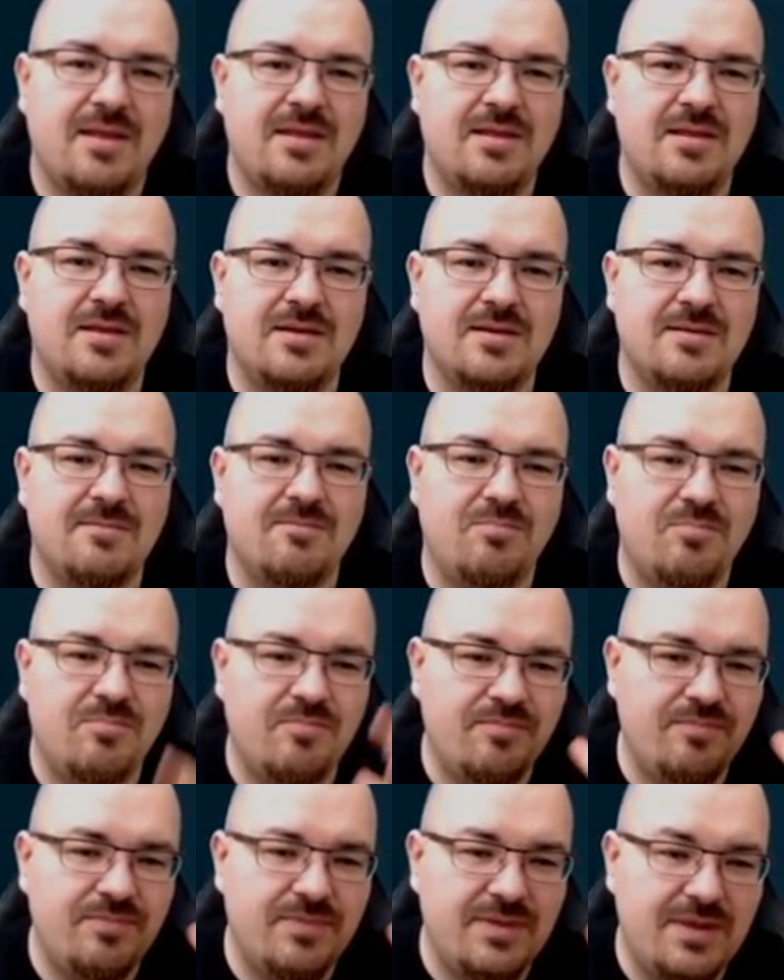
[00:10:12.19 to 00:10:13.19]
the
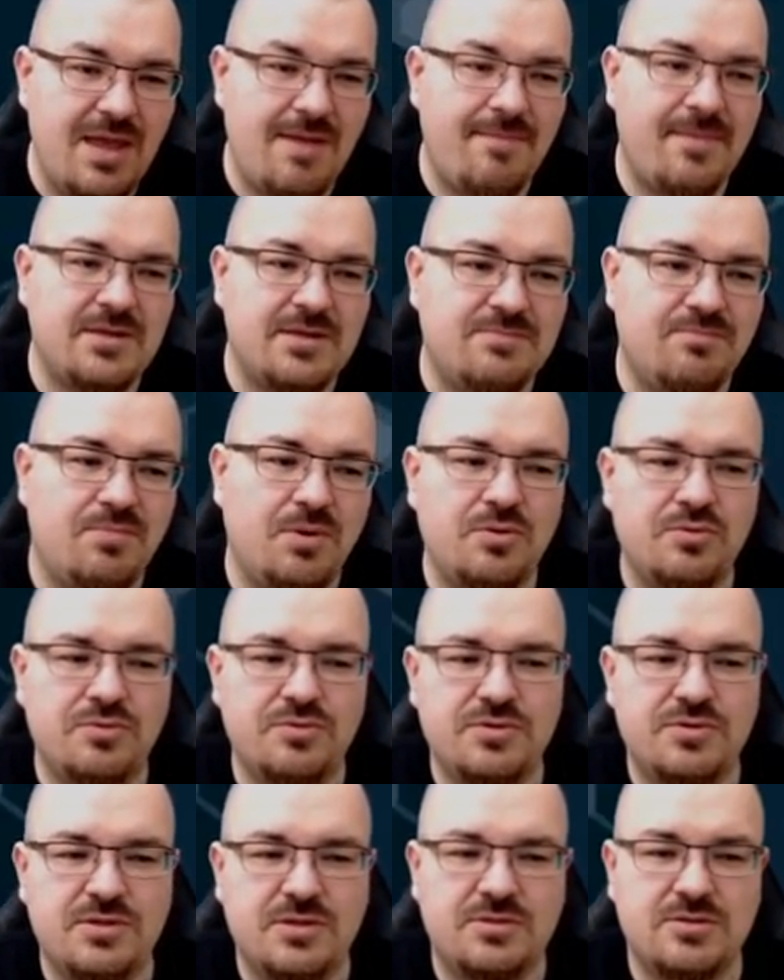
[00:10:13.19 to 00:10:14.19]
damage
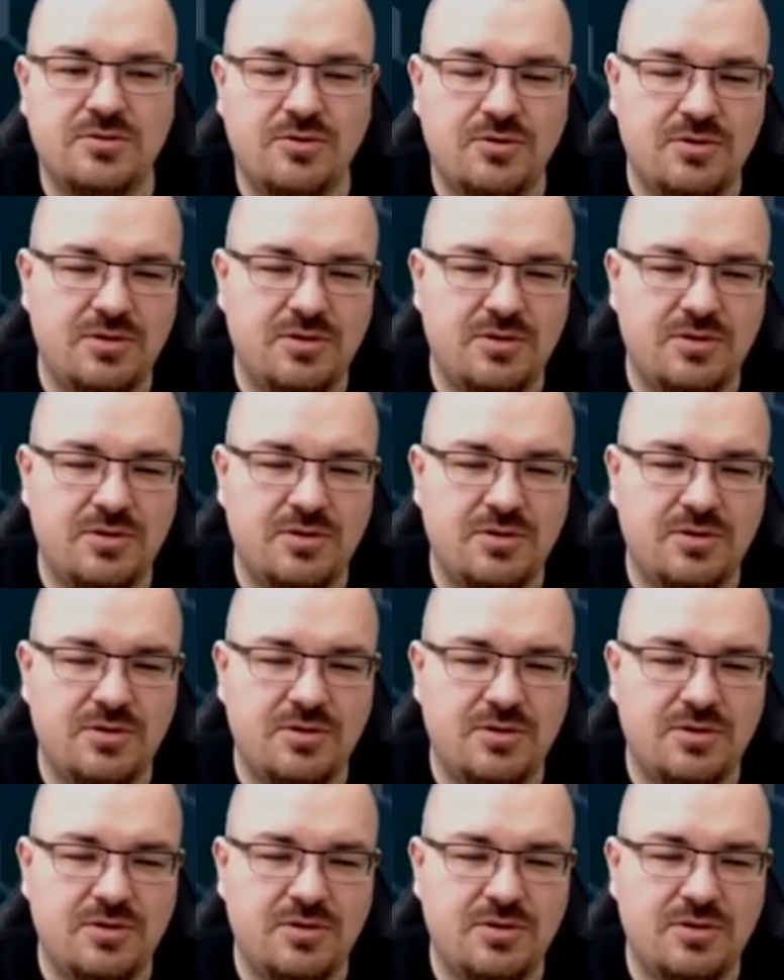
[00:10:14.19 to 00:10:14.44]
bonuses or